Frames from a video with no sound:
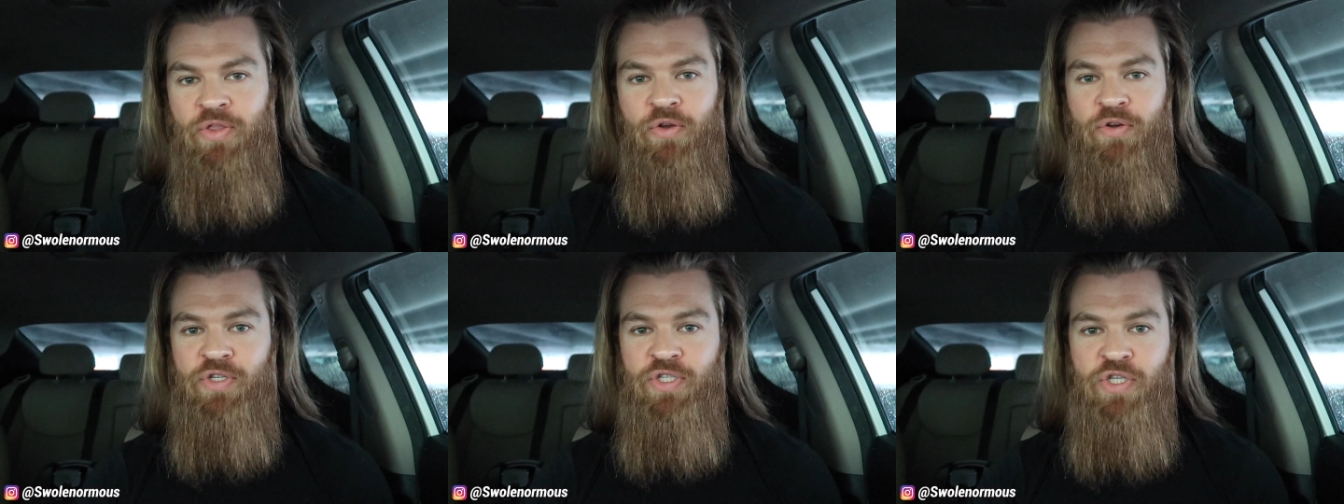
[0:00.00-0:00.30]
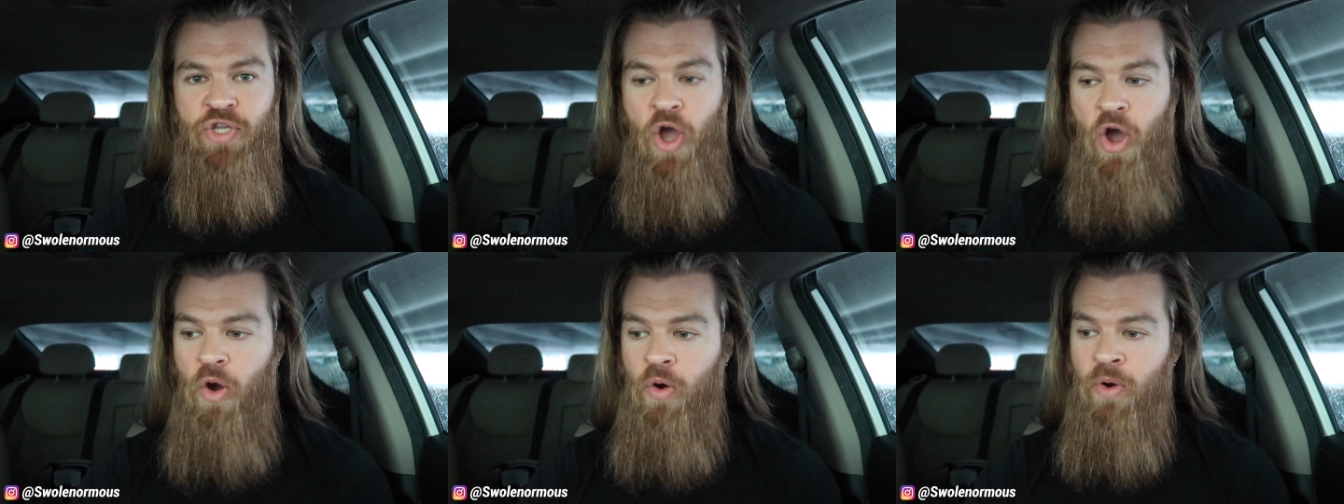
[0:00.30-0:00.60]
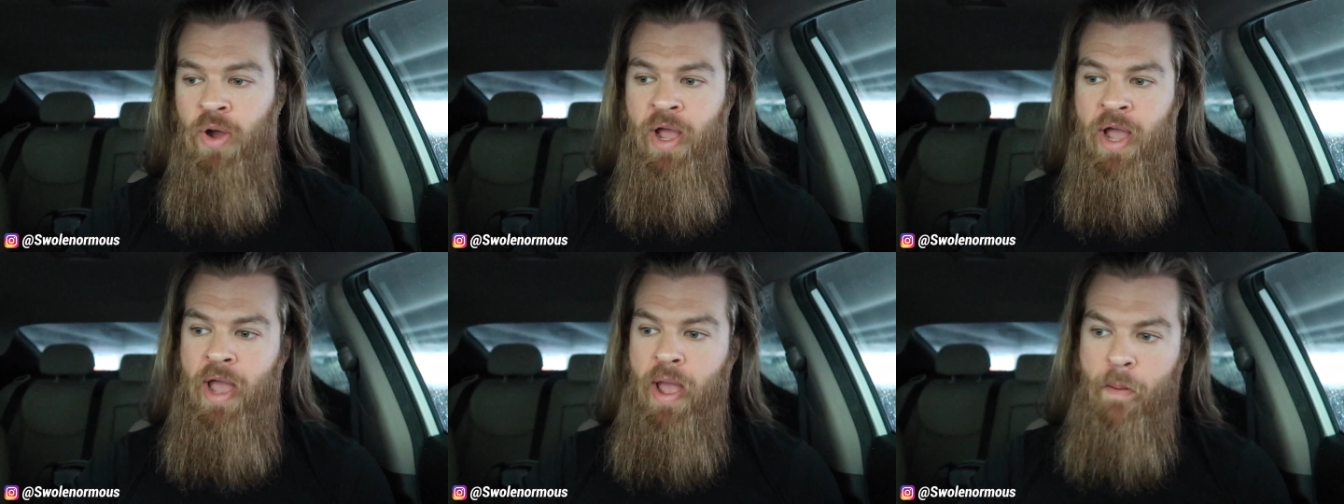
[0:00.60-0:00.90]
There's
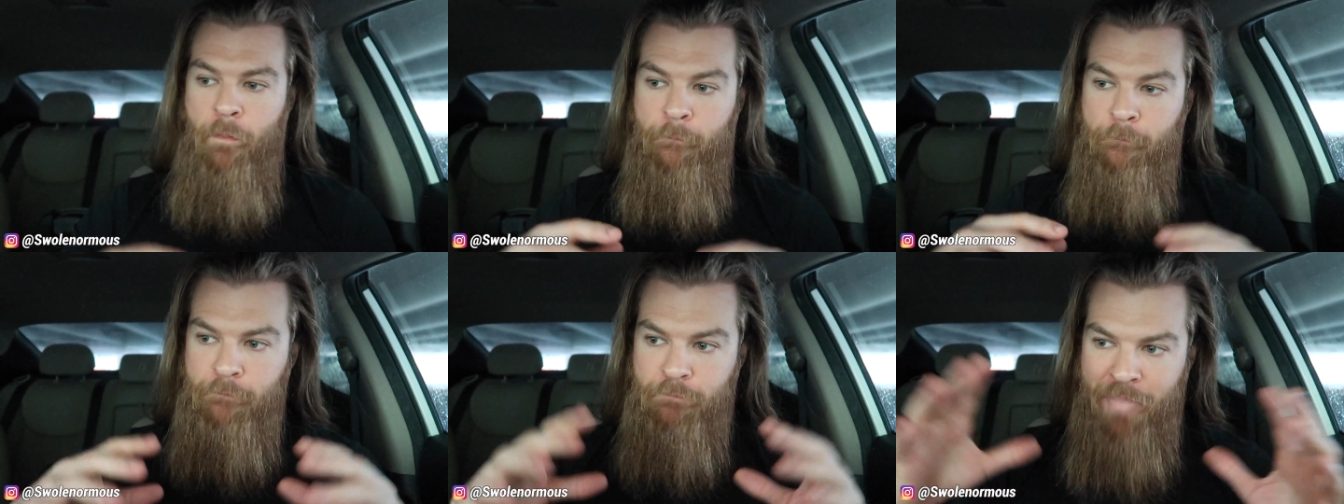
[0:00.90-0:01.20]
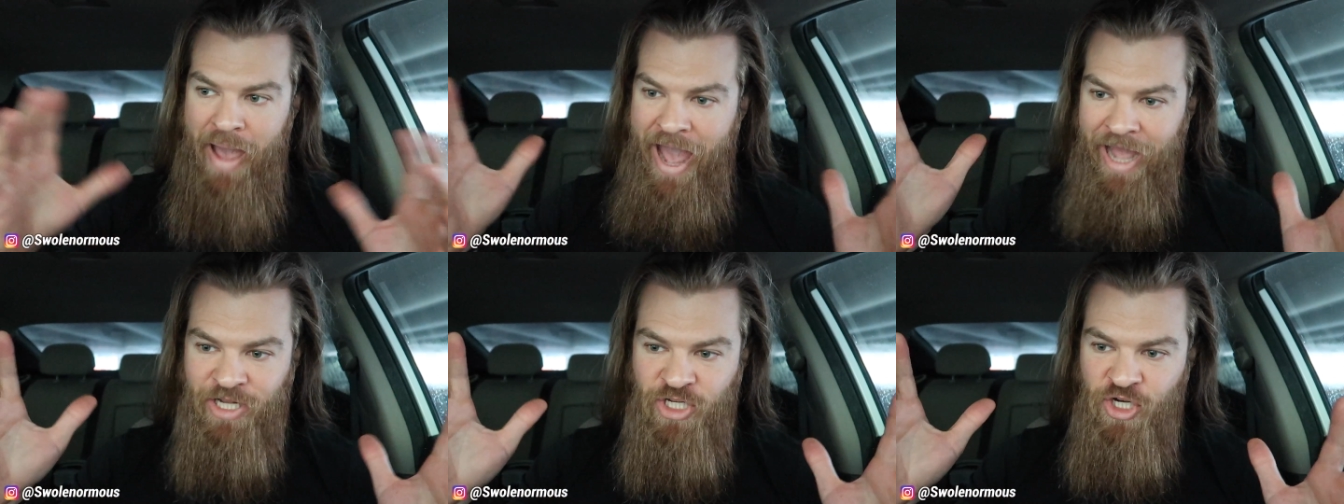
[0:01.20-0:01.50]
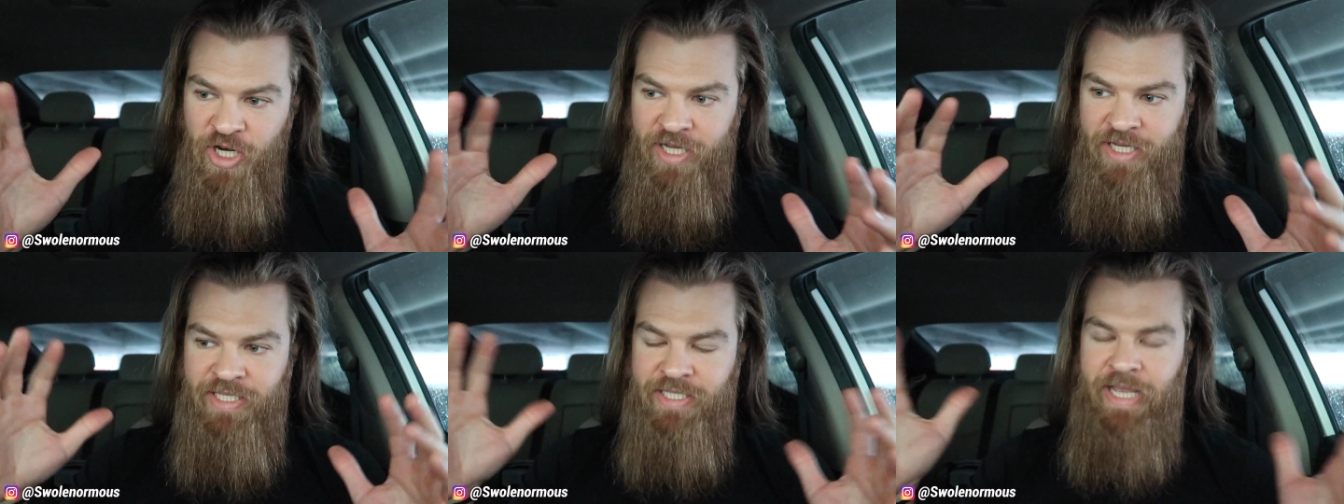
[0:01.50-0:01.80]
no
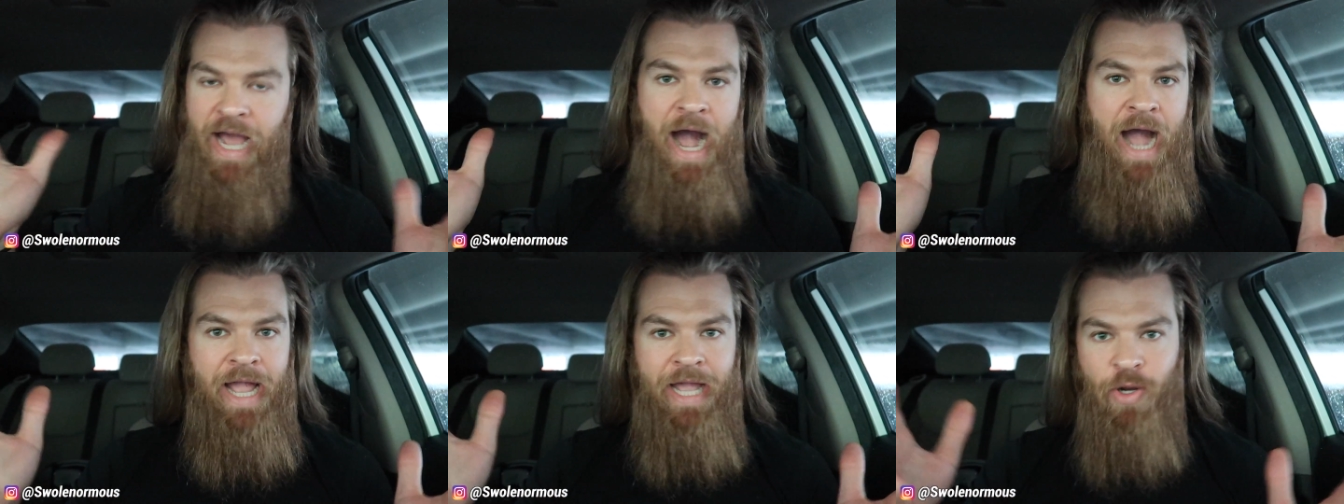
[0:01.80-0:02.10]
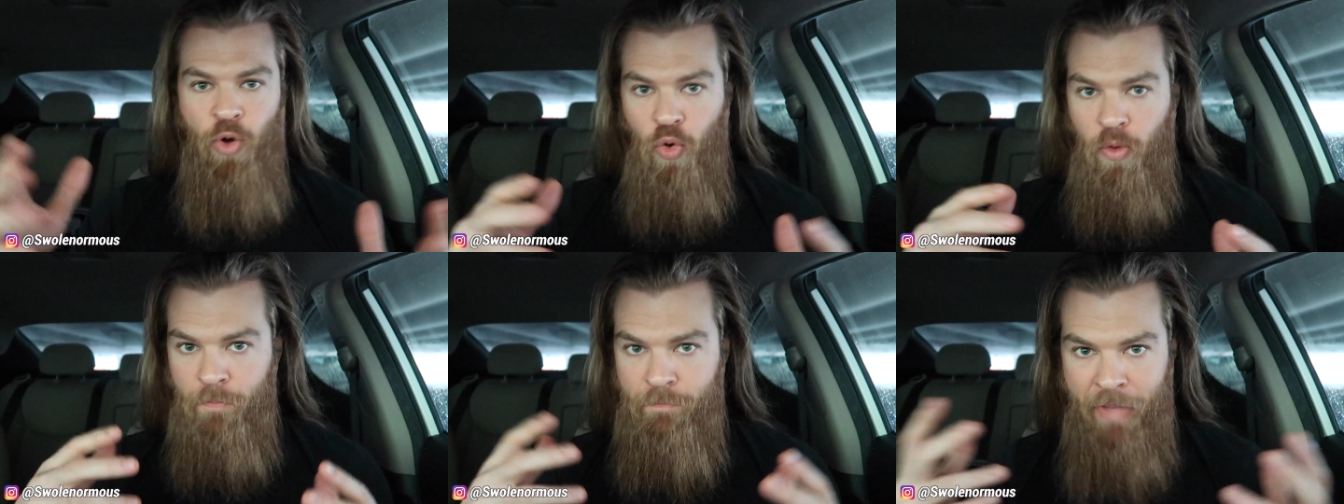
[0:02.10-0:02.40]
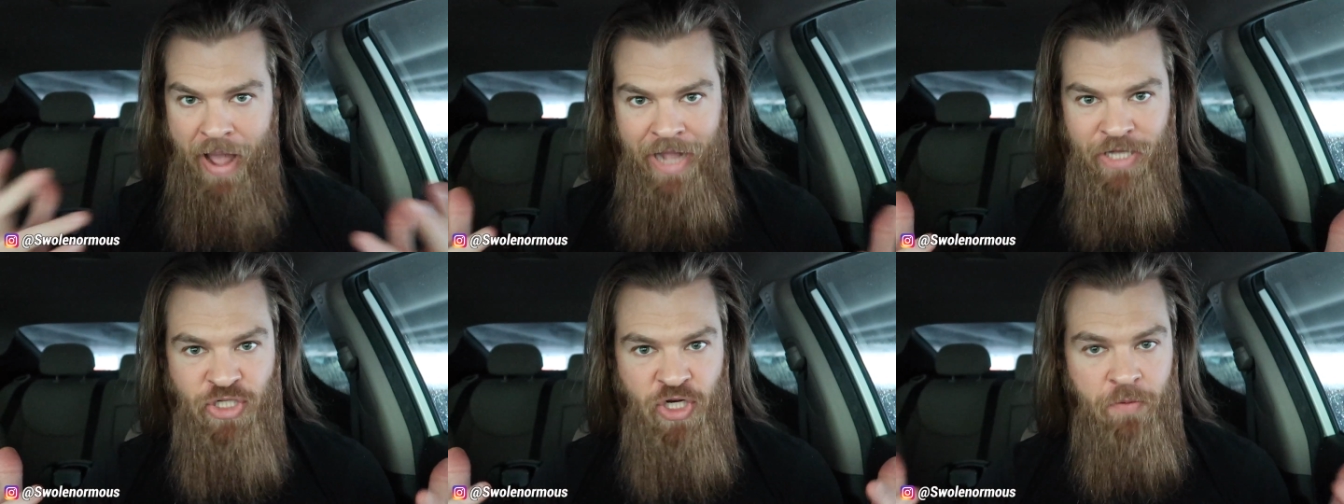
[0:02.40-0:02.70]
magic diet or
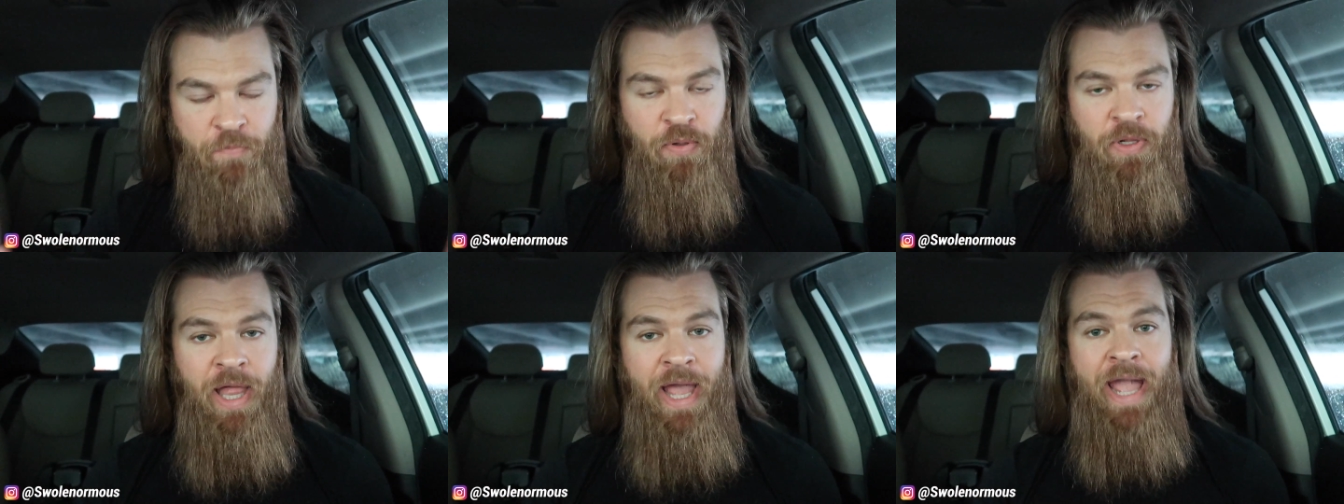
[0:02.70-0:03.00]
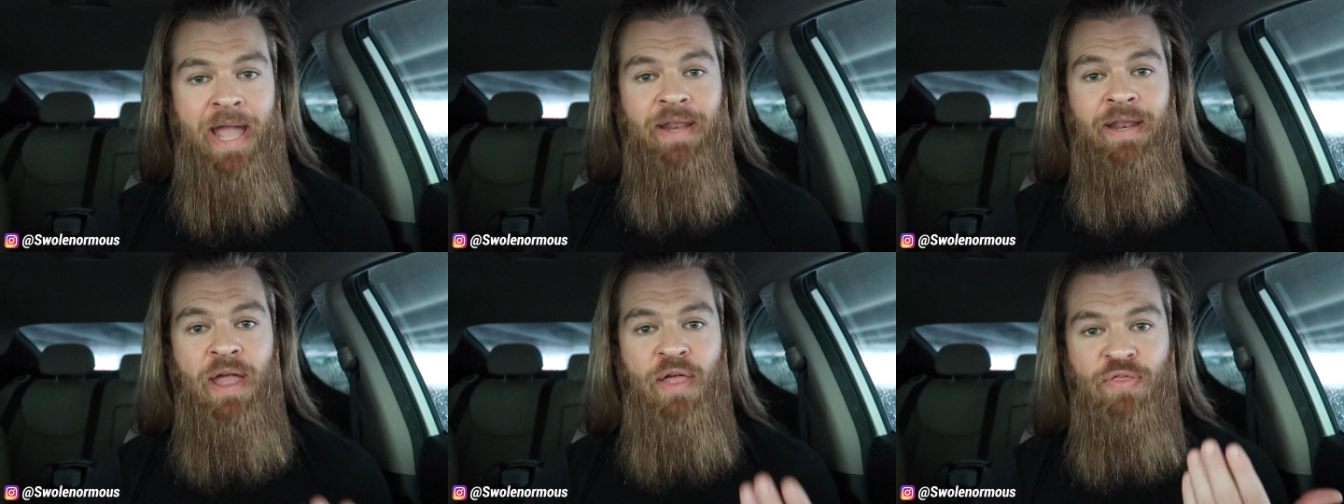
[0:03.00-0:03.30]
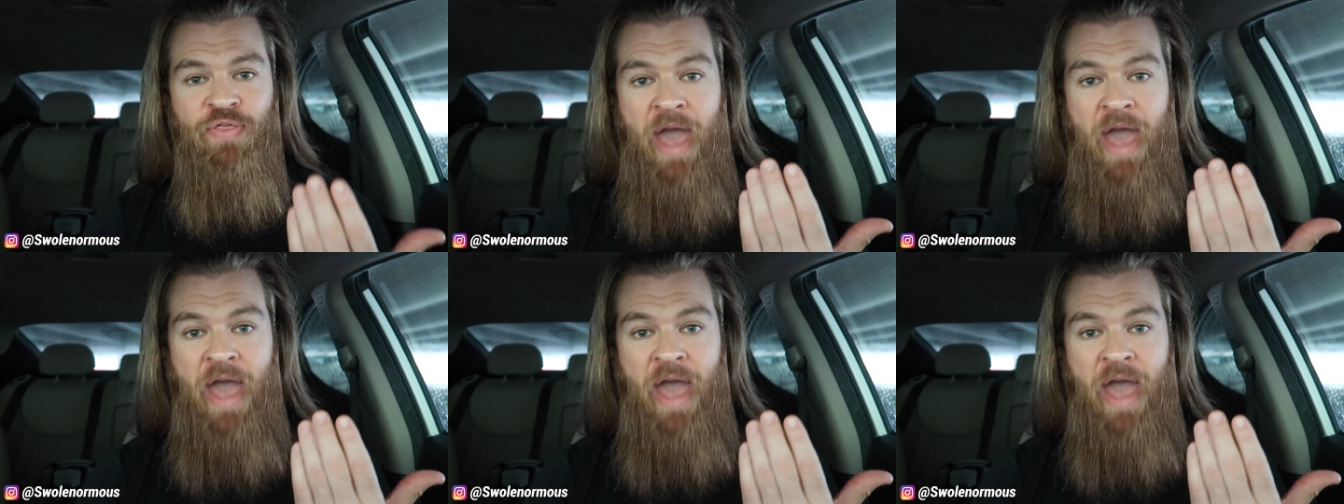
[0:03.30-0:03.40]
magic plan